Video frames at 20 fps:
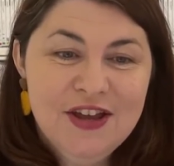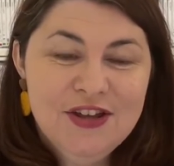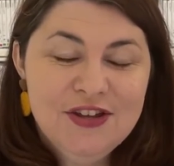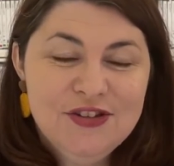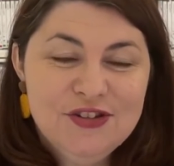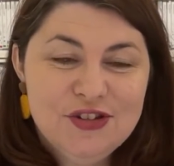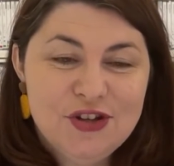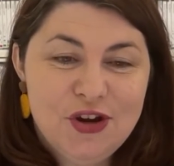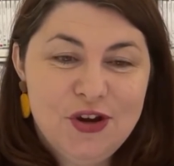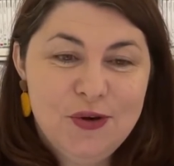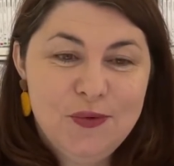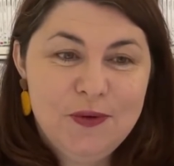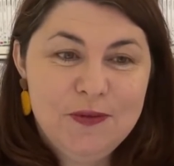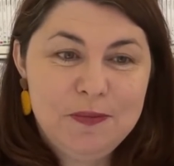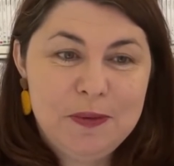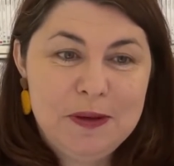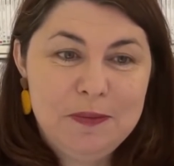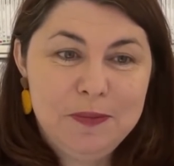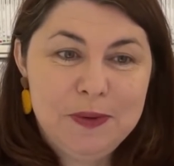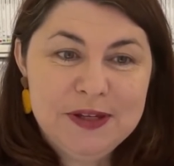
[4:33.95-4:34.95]
So we've
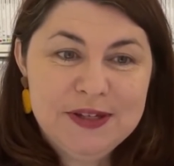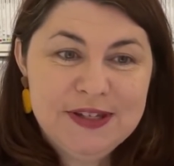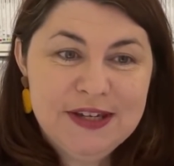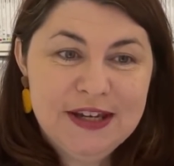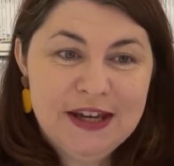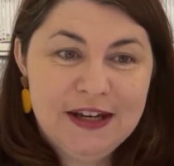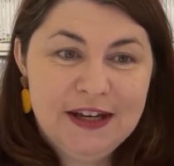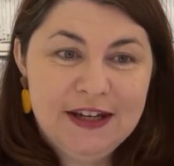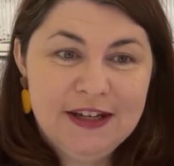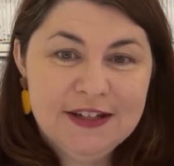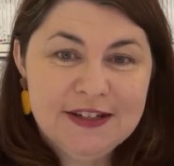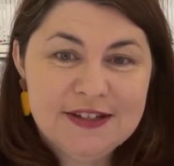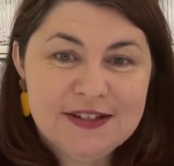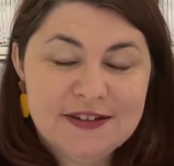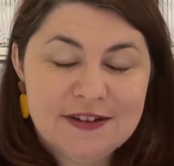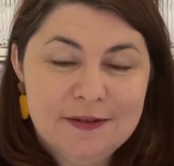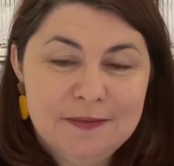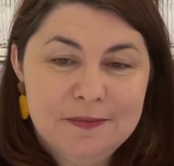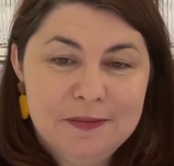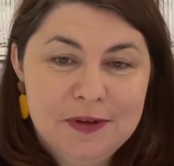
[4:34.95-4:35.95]
been busy getting
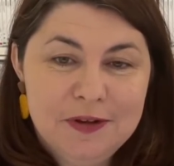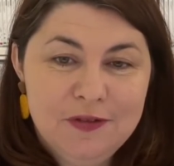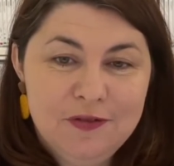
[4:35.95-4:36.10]
some